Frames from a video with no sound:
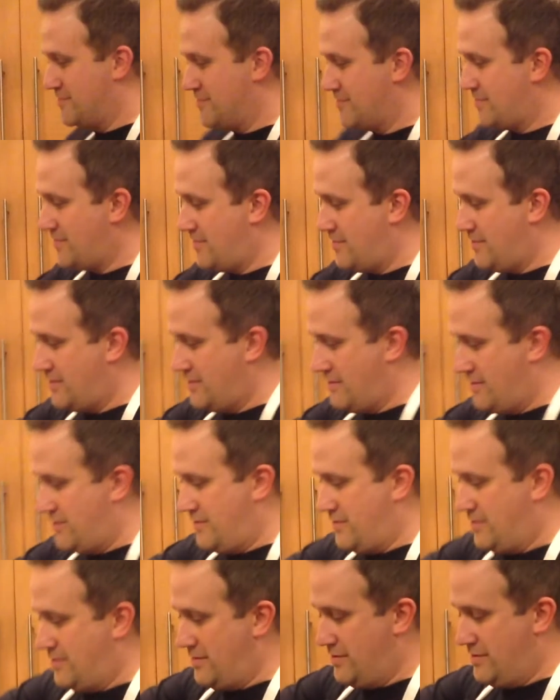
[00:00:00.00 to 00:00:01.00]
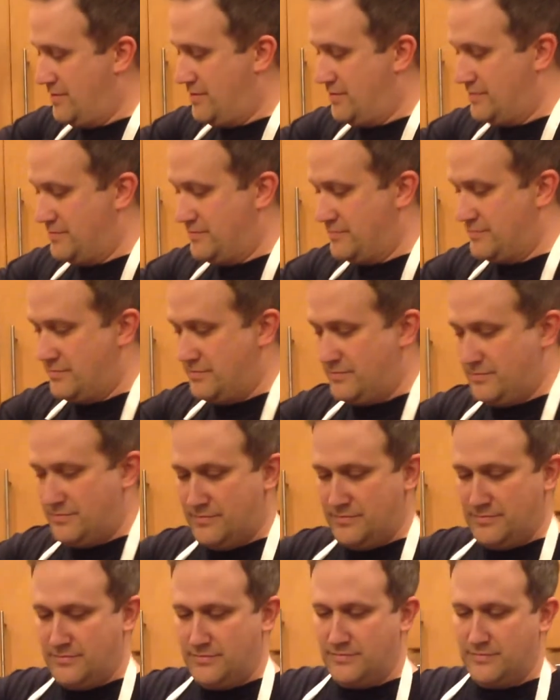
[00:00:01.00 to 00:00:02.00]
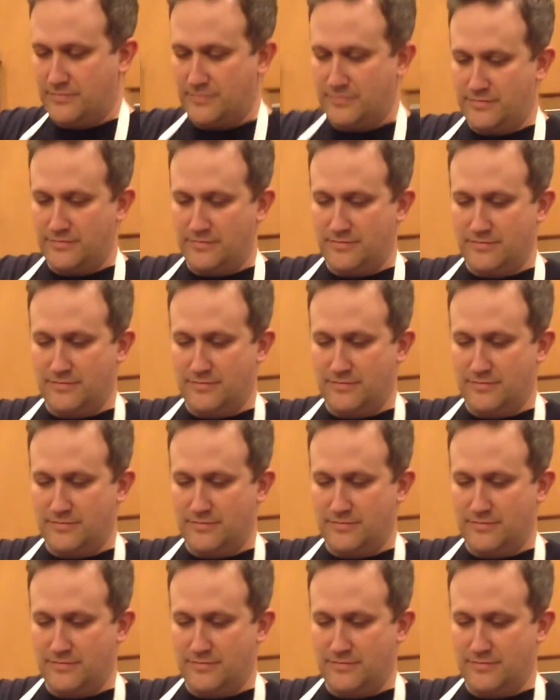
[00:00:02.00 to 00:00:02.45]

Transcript: [no speech]